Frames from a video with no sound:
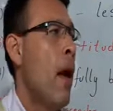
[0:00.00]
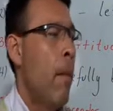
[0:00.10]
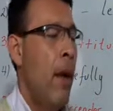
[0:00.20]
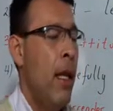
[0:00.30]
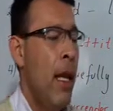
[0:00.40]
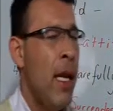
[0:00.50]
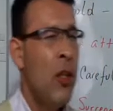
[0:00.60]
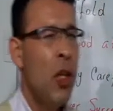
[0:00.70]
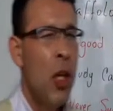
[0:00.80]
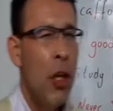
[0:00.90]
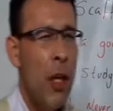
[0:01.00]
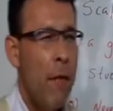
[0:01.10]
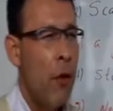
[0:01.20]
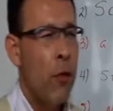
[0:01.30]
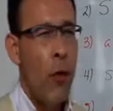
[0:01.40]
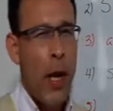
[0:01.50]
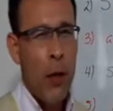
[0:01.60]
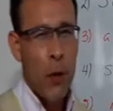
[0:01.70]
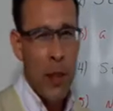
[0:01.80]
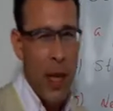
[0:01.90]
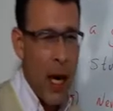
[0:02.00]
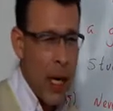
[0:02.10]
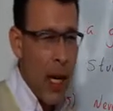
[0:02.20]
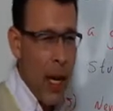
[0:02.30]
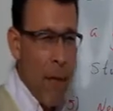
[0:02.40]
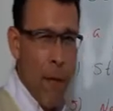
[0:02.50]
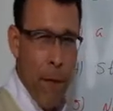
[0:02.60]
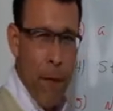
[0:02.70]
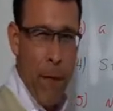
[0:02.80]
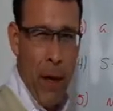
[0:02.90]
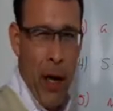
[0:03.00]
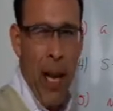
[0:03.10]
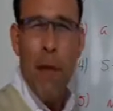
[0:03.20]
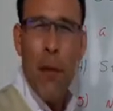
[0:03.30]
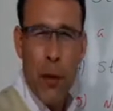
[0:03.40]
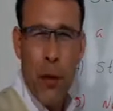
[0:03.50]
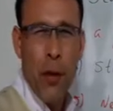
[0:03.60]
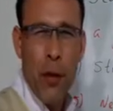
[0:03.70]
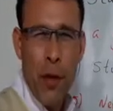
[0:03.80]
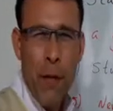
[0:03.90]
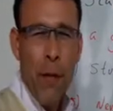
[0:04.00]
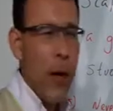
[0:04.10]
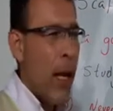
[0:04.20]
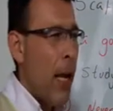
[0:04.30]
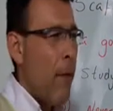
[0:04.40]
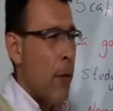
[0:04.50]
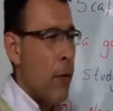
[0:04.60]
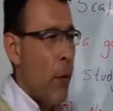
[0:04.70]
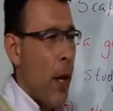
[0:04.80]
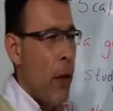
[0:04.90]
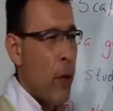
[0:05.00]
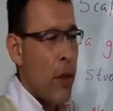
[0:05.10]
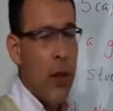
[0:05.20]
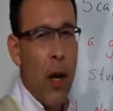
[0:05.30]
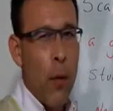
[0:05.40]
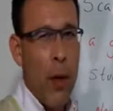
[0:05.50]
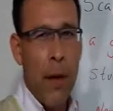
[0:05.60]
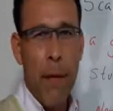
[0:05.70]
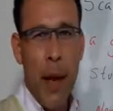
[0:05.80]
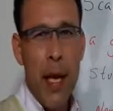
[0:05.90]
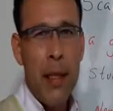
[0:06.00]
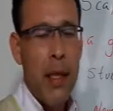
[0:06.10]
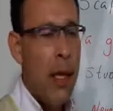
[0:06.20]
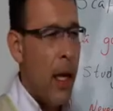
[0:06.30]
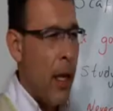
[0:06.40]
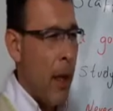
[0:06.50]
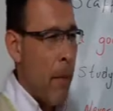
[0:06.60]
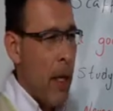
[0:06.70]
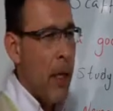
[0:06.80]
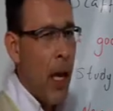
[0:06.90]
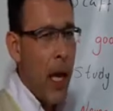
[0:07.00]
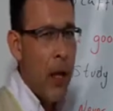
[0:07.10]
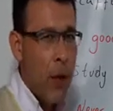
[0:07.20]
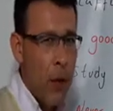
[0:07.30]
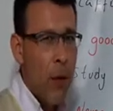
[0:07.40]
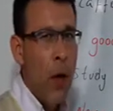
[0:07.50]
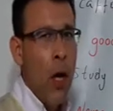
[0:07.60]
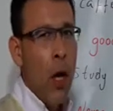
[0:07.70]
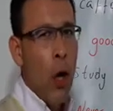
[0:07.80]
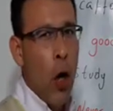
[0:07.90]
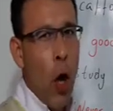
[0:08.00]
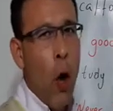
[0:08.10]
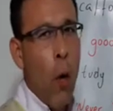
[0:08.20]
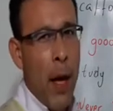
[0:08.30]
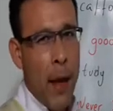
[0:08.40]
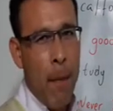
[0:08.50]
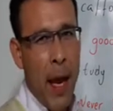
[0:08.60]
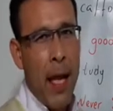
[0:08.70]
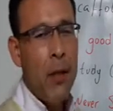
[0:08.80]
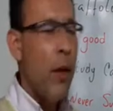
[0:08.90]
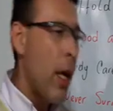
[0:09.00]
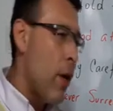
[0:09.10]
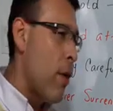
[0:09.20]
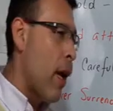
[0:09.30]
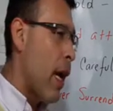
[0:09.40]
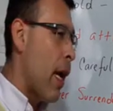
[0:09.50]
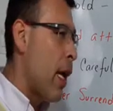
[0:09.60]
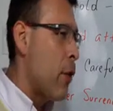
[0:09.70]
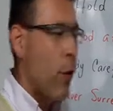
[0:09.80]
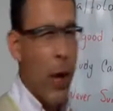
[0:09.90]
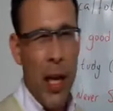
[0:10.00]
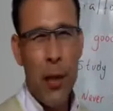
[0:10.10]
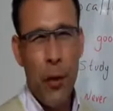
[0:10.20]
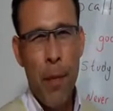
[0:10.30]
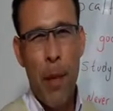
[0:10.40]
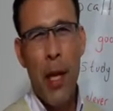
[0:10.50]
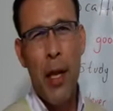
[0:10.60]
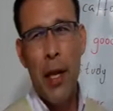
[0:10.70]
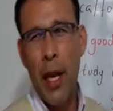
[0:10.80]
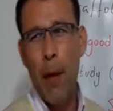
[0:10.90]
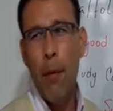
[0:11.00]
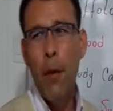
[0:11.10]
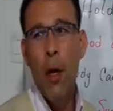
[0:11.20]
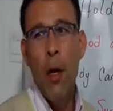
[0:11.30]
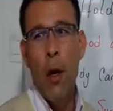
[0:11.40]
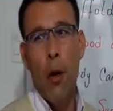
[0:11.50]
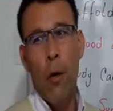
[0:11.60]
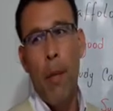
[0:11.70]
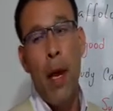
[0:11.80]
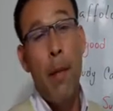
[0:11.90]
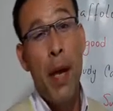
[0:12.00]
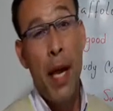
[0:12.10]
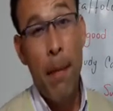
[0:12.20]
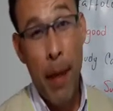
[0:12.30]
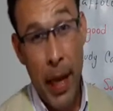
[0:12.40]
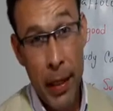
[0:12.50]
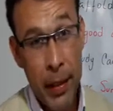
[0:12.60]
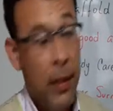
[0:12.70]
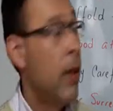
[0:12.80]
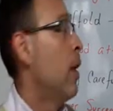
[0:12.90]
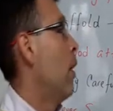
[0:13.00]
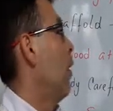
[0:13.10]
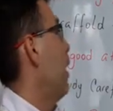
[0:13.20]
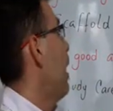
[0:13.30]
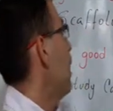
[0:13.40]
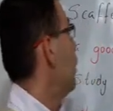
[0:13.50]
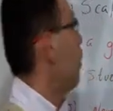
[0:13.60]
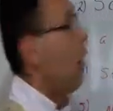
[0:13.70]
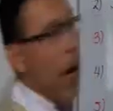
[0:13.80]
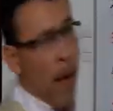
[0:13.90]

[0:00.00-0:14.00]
but it's good if you try to study like levels, you know, different levels. Try to start with the basic, and in the meantime you go and advance. Okay, you can get your intermediate level or maybe advanced. Okay, so